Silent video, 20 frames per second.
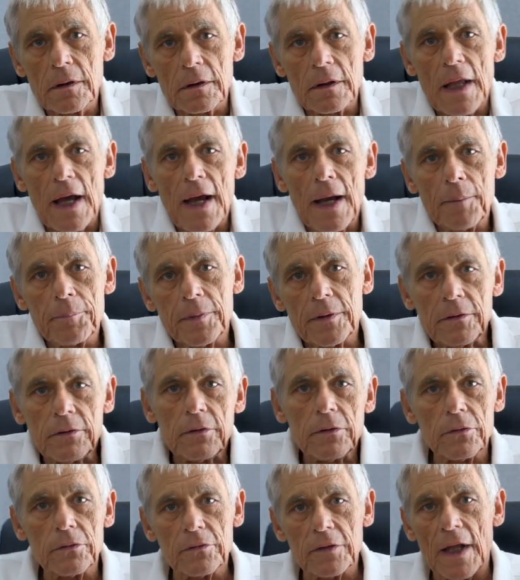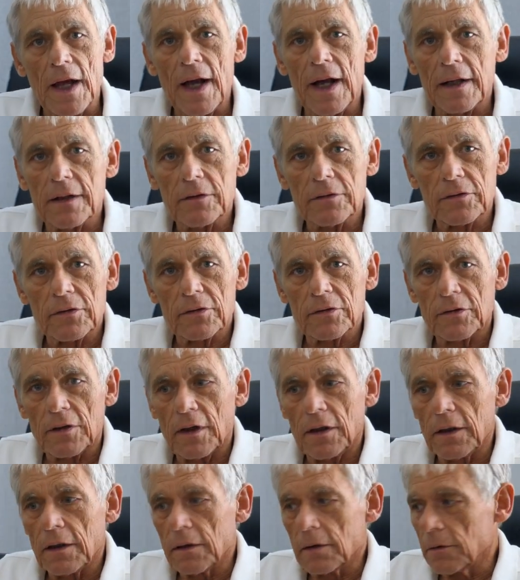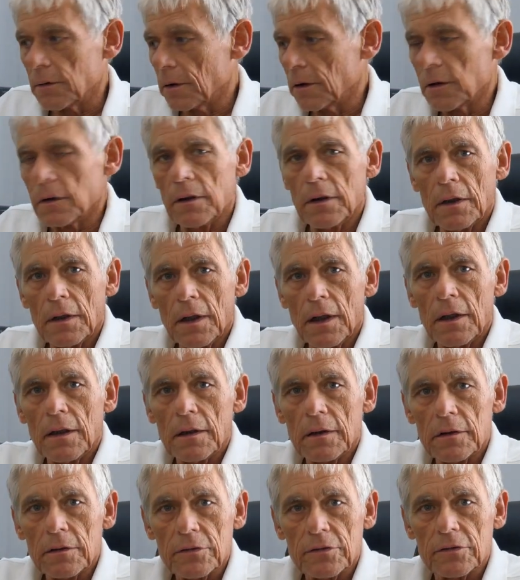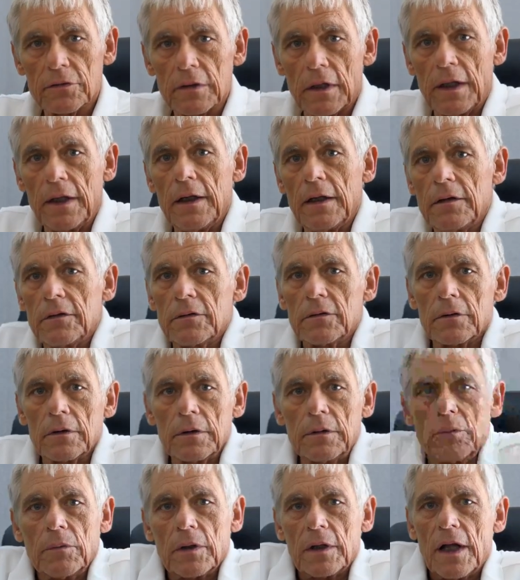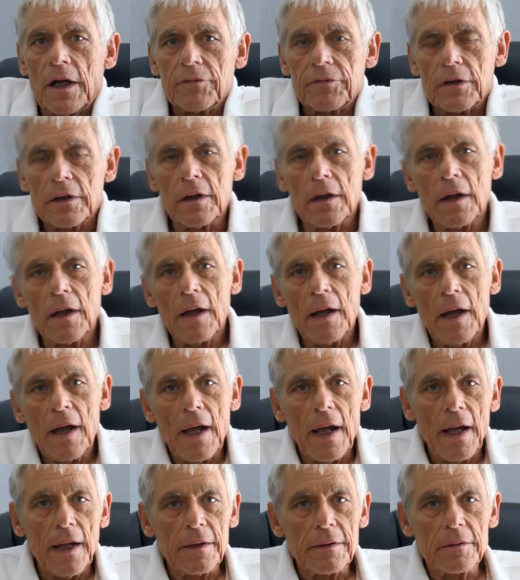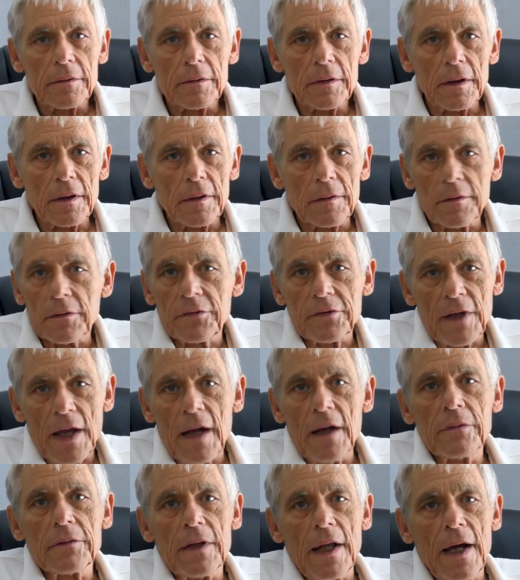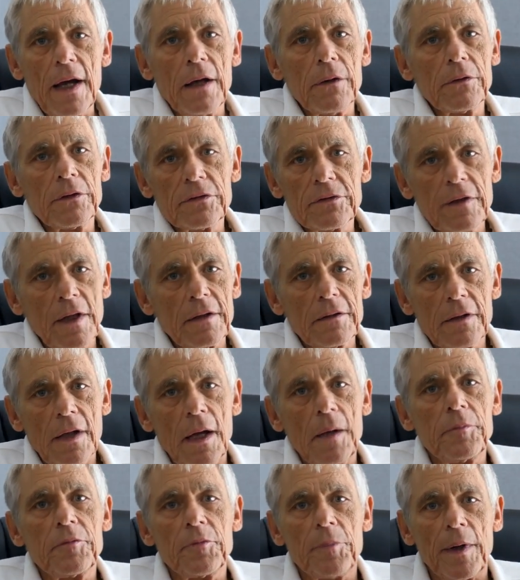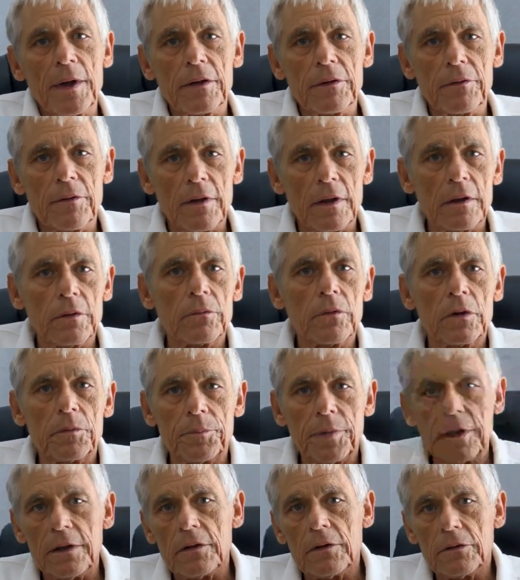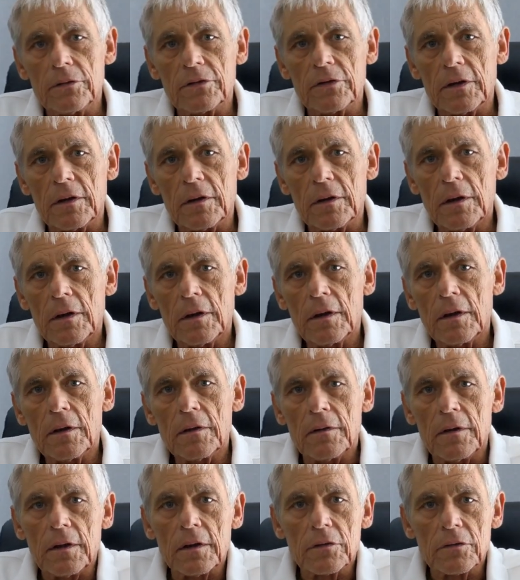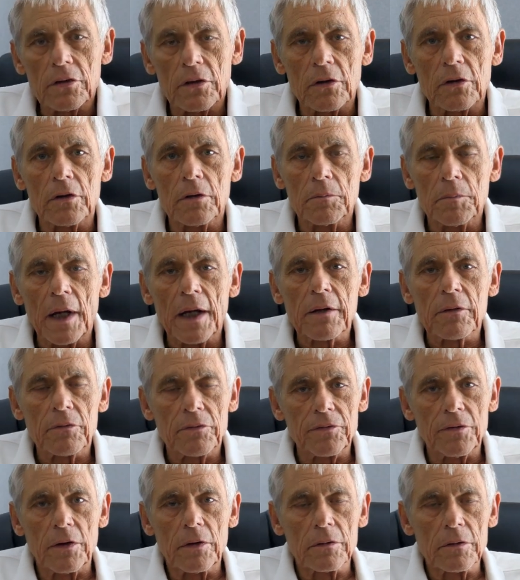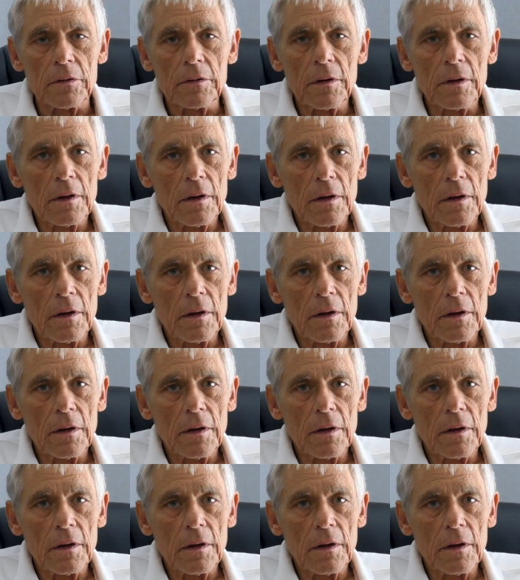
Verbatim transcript: clap and use that as a sync or slate or whatever. And uh, the sound now is 10 times better than it would be using the internal microphone